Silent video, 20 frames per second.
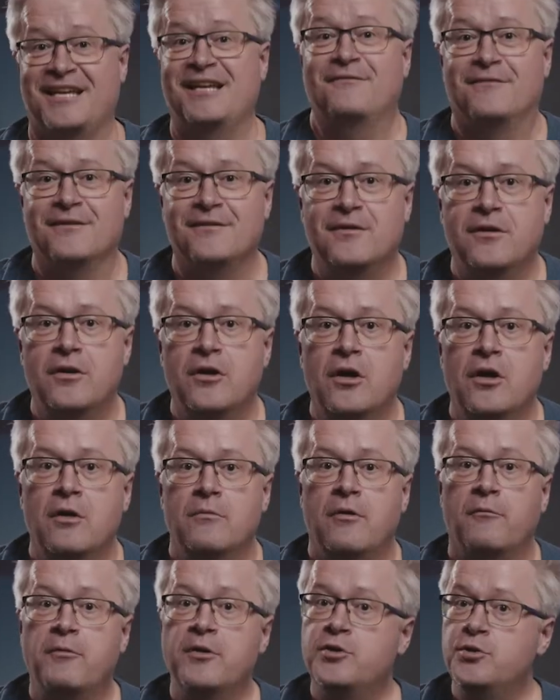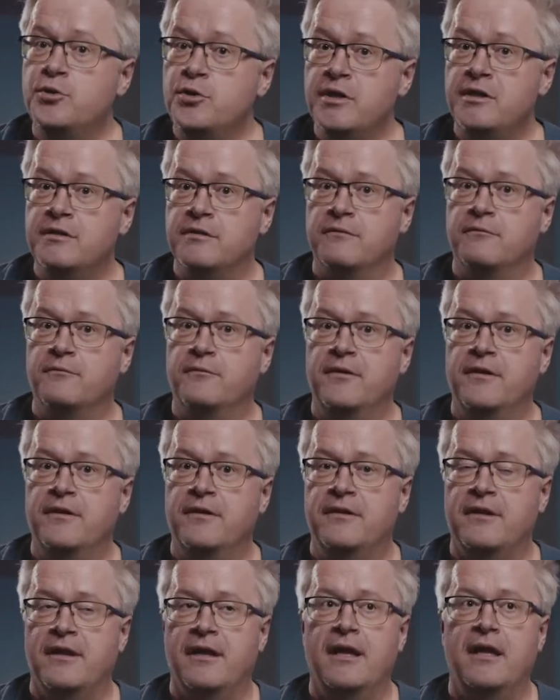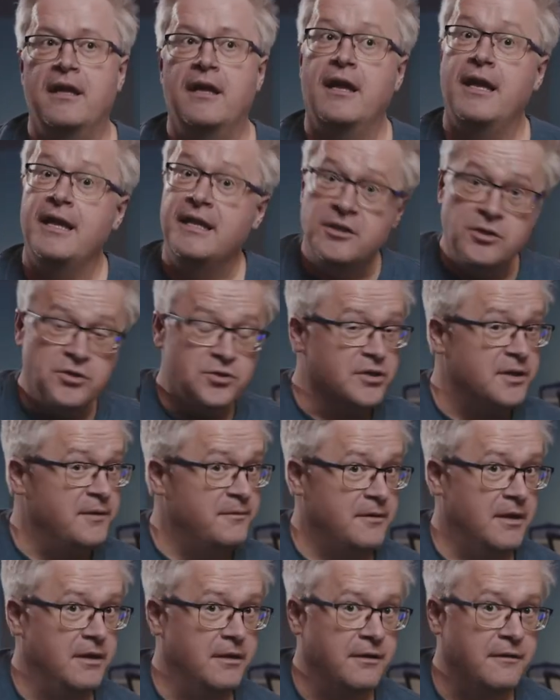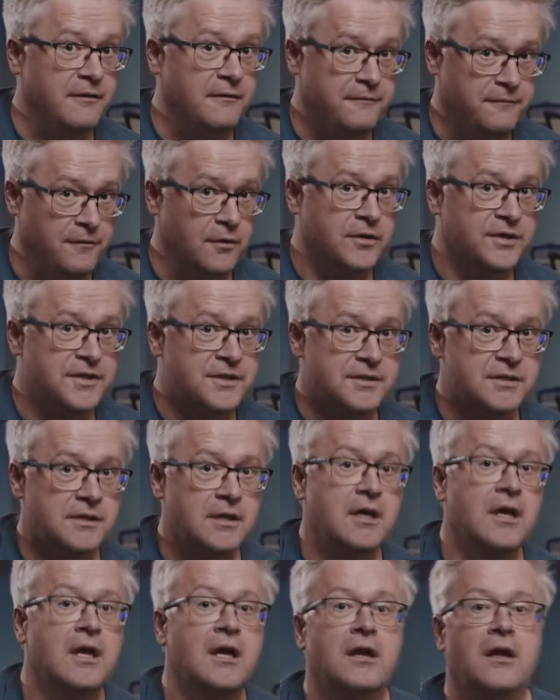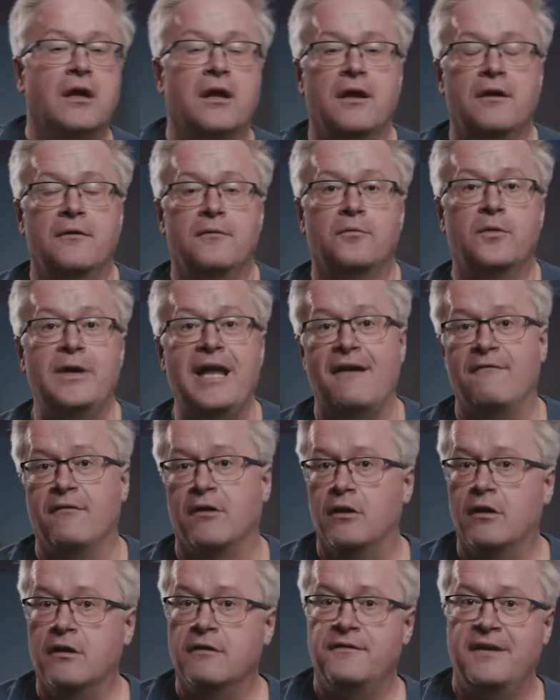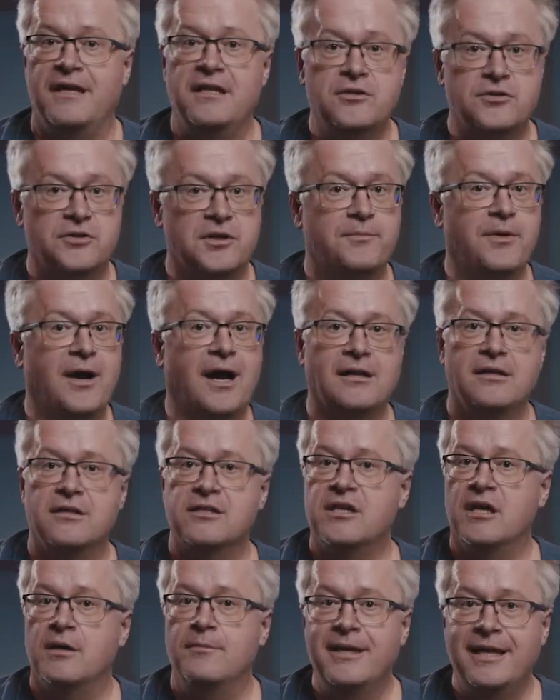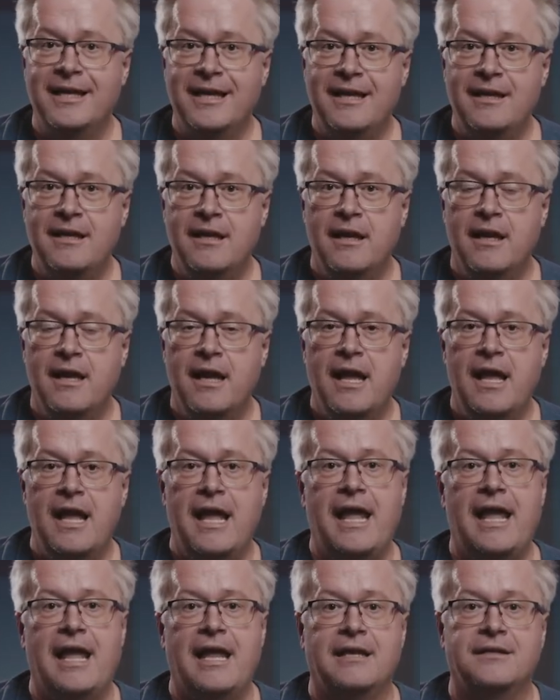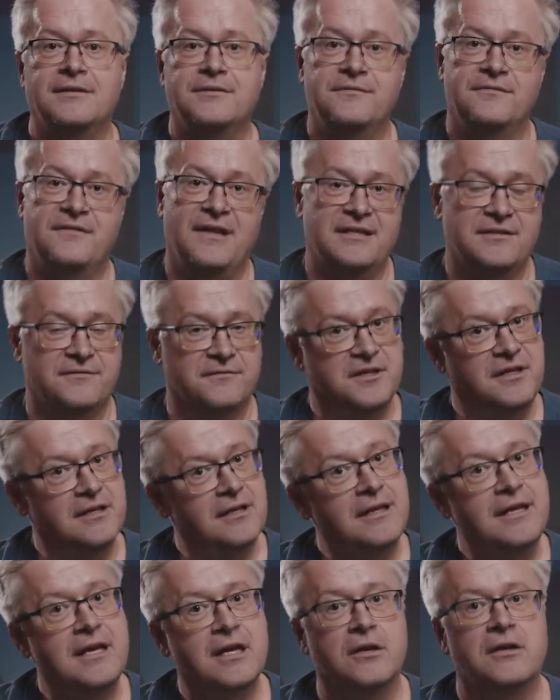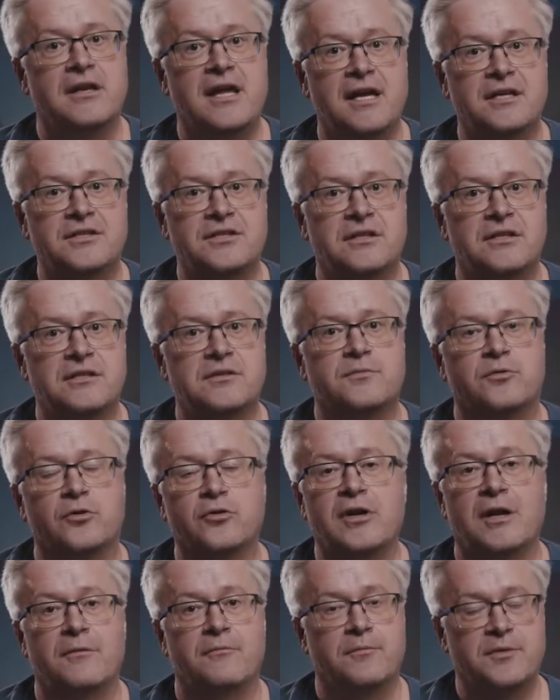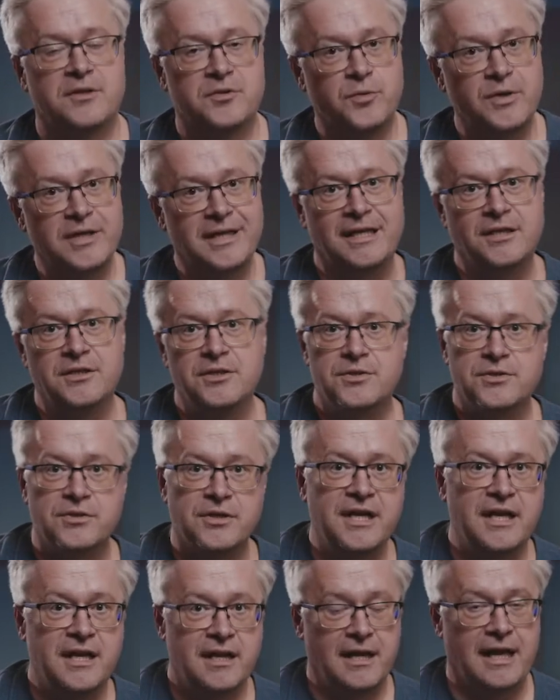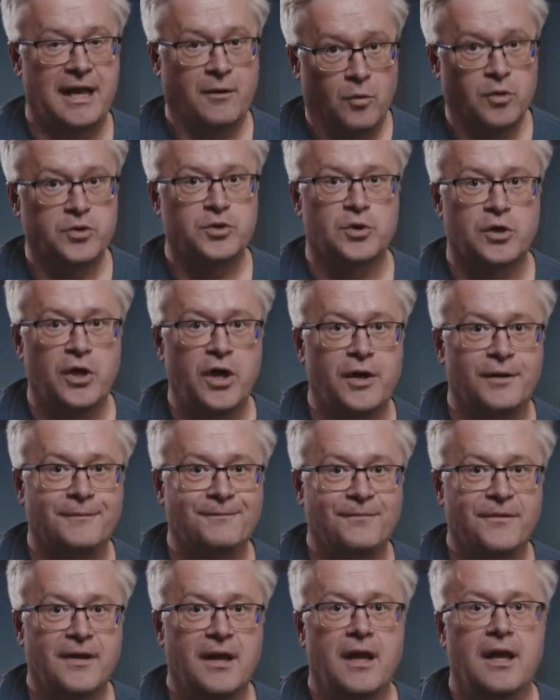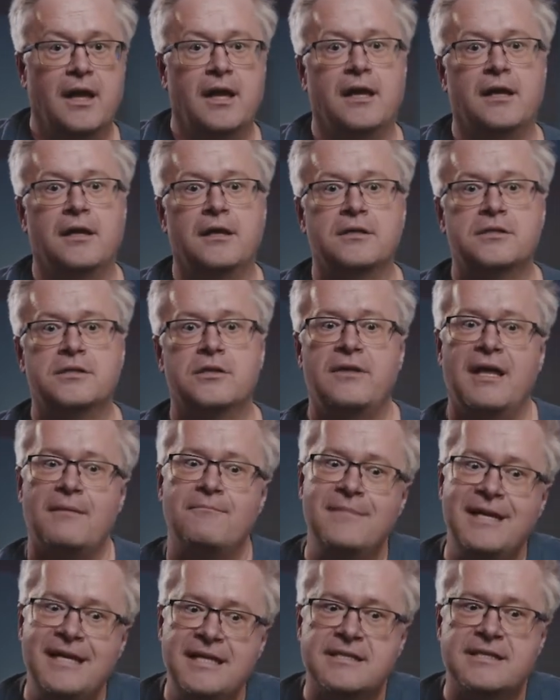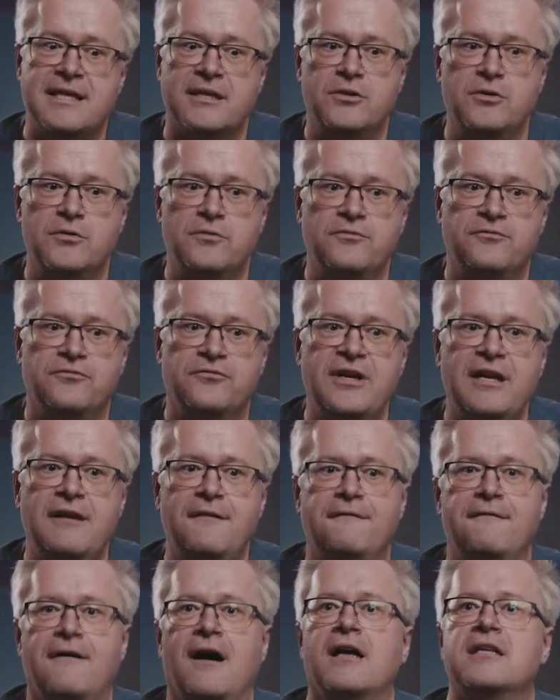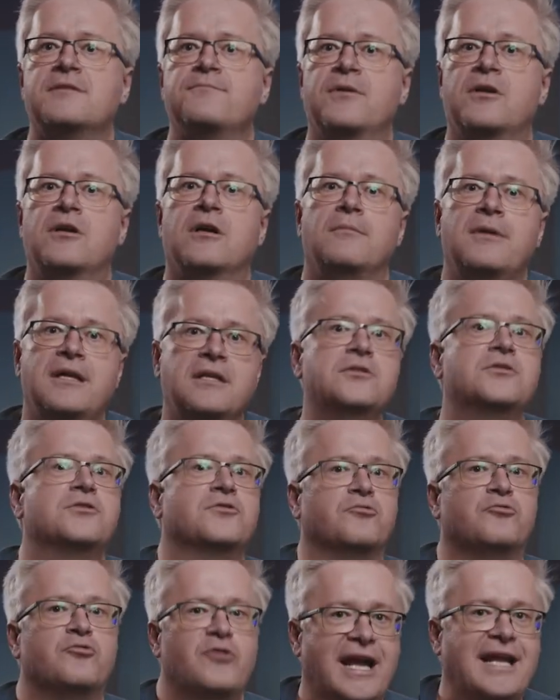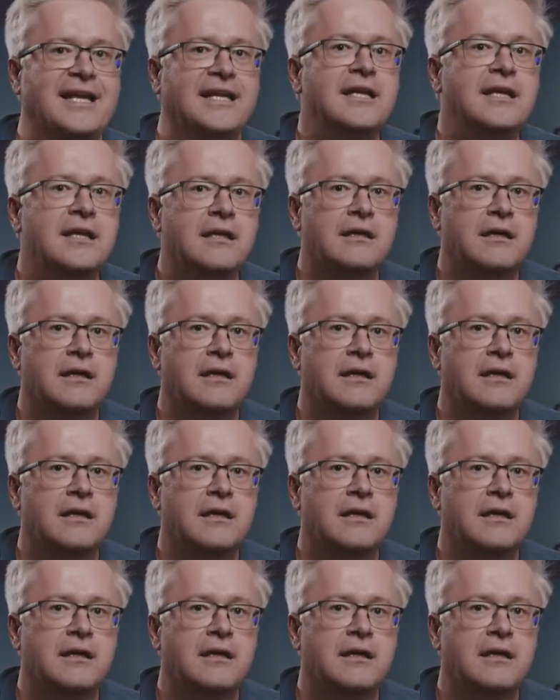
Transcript: a given. But we do it with an industry uh, focus. Uh, we have a lot of industry partners coming in, and there's a clear connection in this program between industry and what you learn. Uh, so that means that you really fast become industry ready.